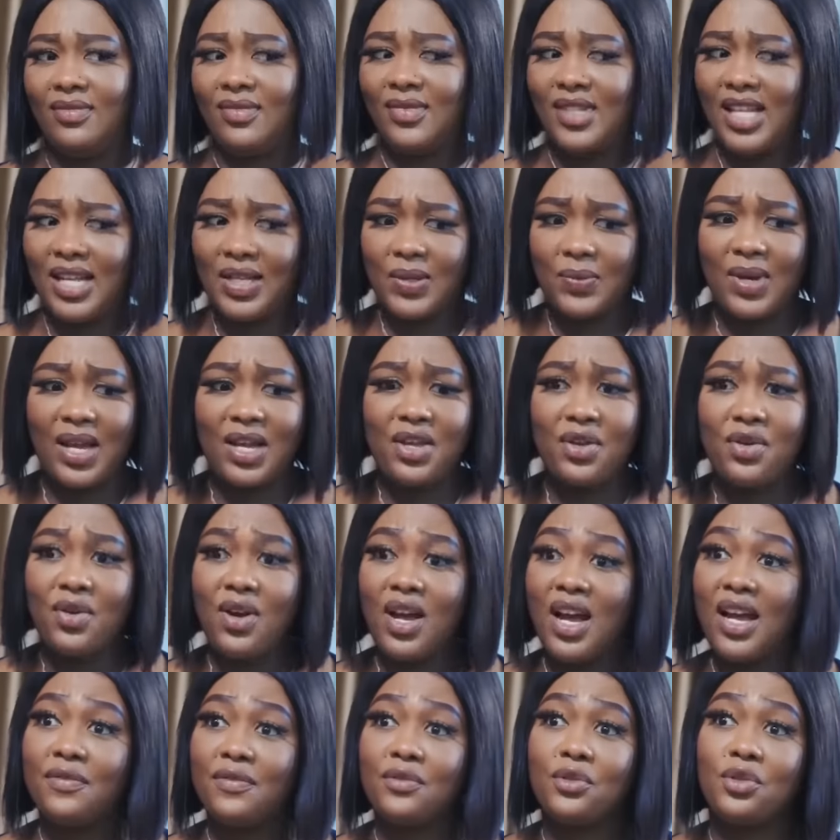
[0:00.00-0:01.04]
That's why you
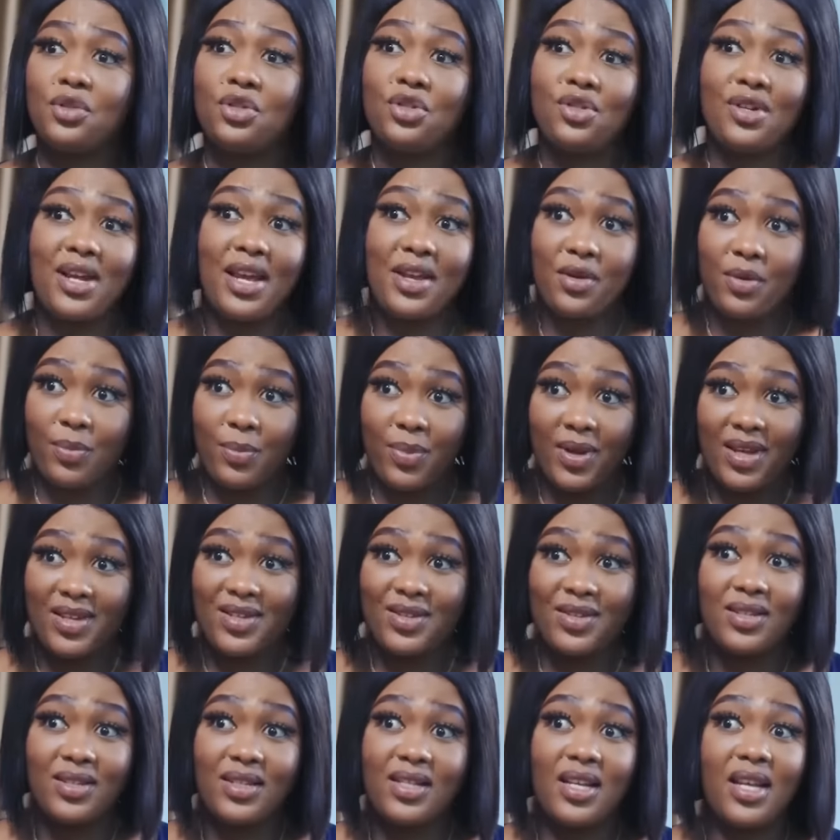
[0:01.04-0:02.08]
have to try your
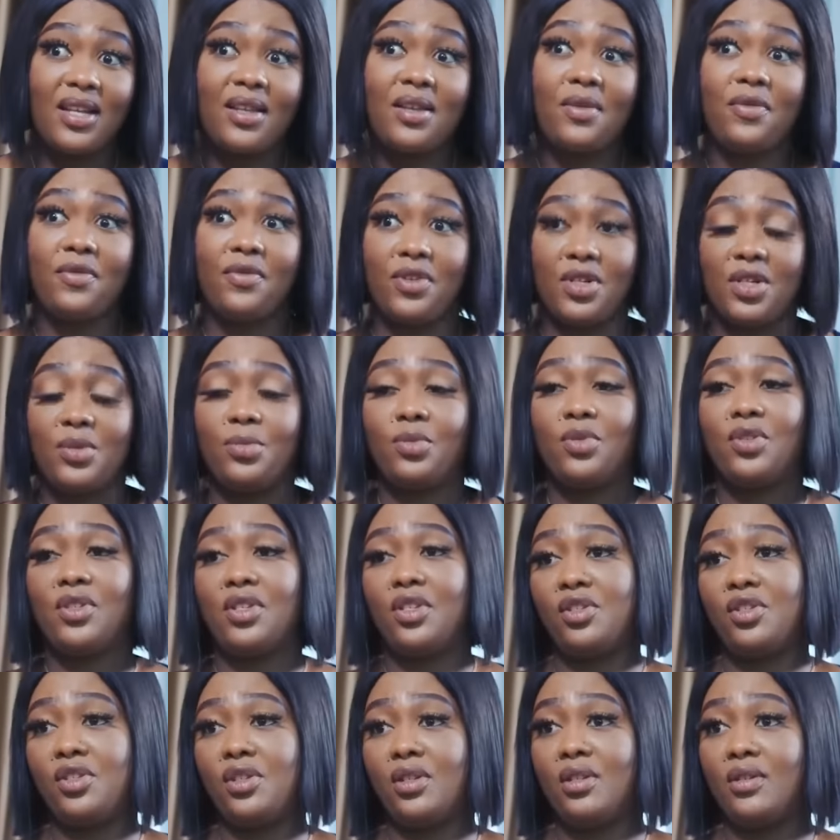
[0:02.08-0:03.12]
best to take the first
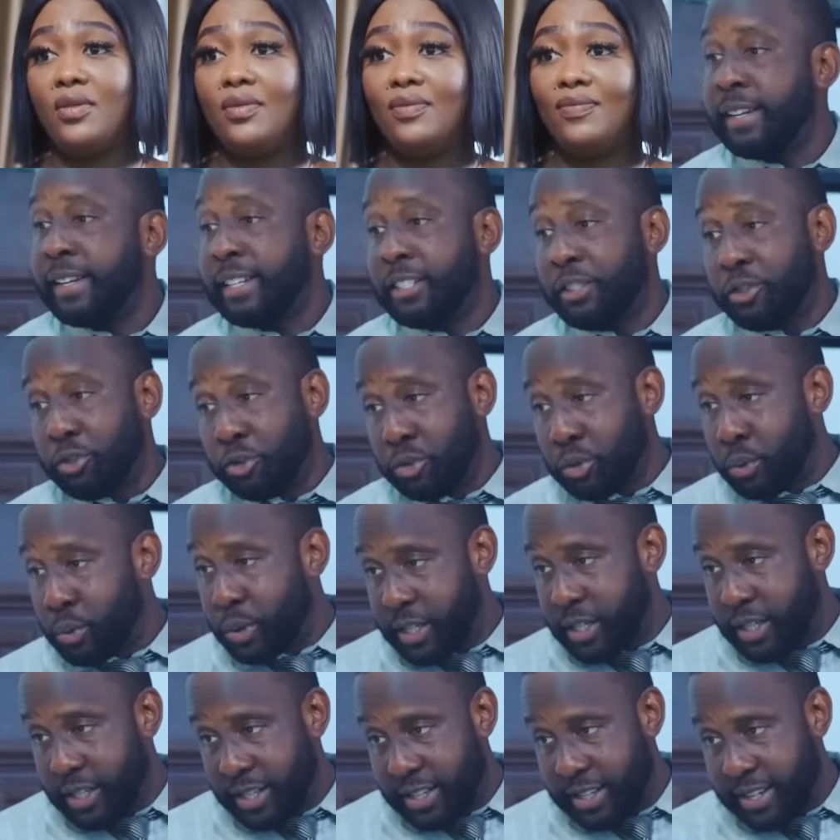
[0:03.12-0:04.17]
position. It's true
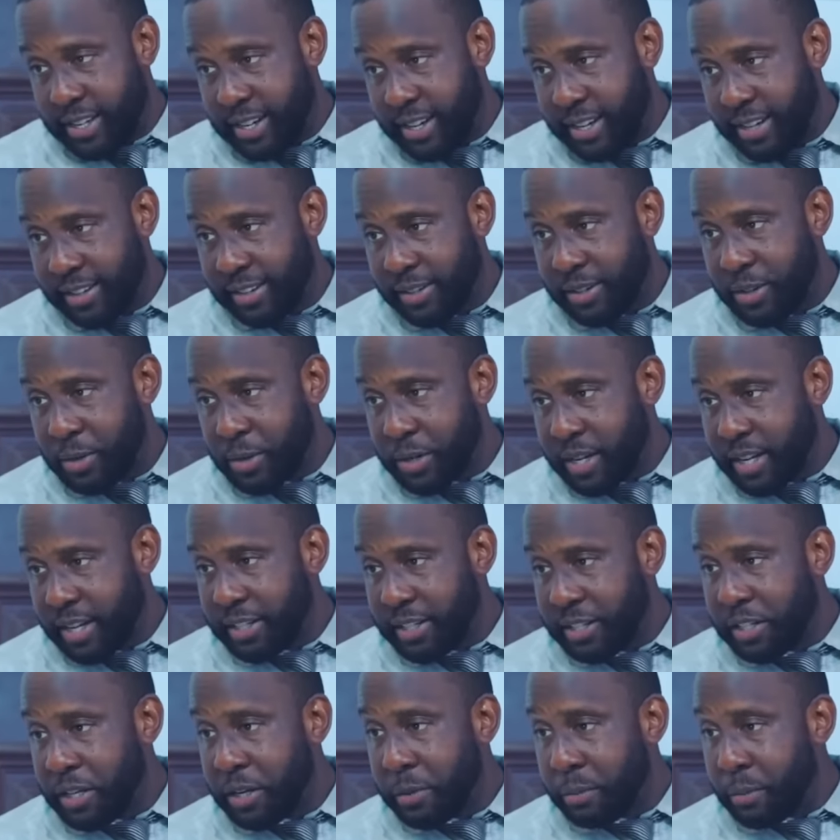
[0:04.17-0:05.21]
what she's saying. Okay,
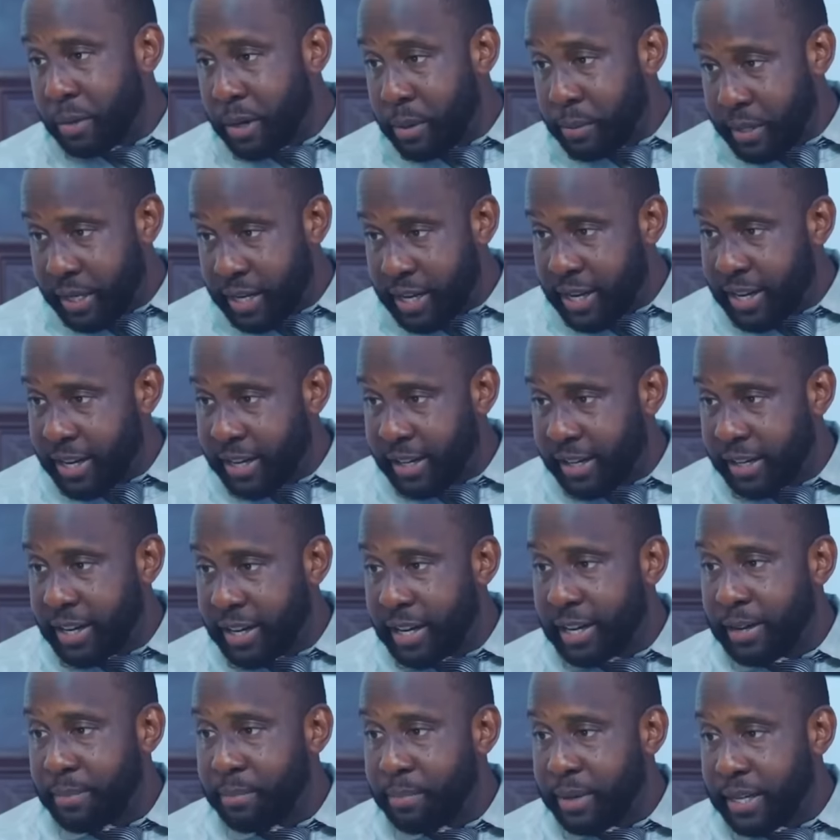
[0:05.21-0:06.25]
so your mom and I
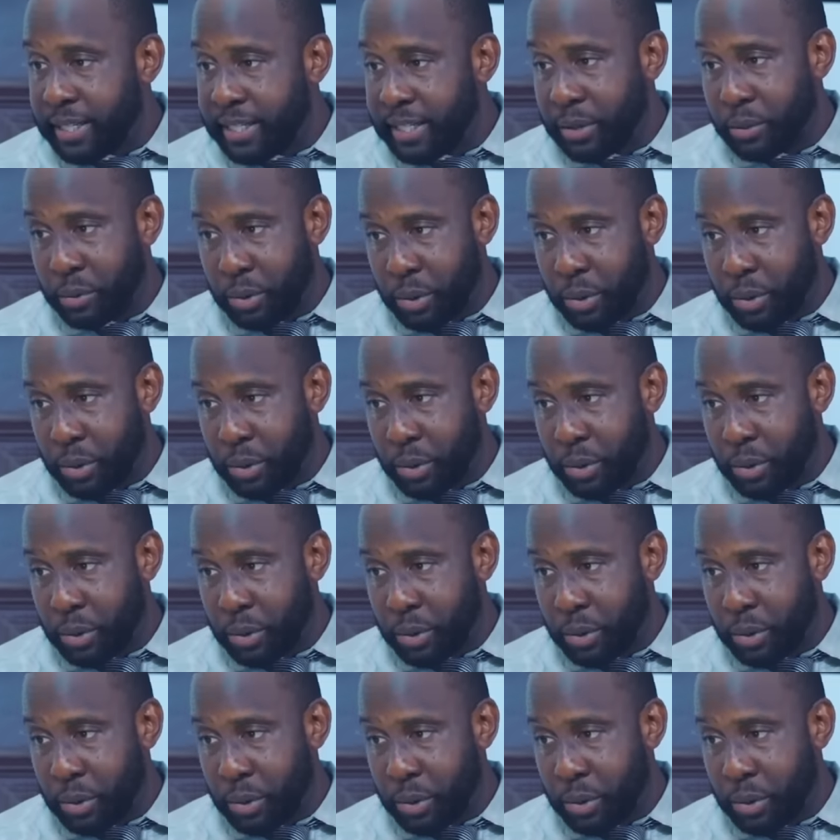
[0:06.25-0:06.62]
are the best at